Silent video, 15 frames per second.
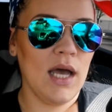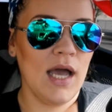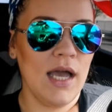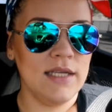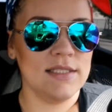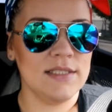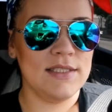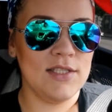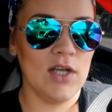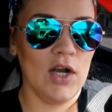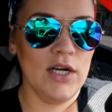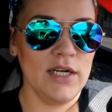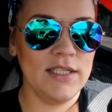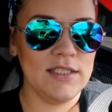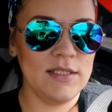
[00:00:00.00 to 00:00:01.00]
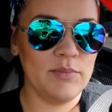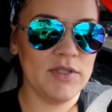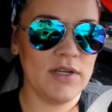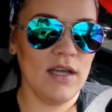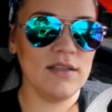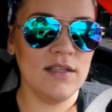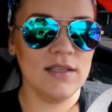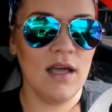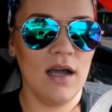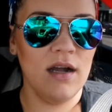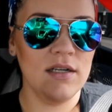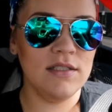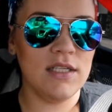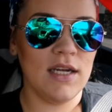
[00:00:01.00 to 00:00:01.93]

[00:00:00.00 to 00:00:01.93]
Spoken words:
I started to put on the large,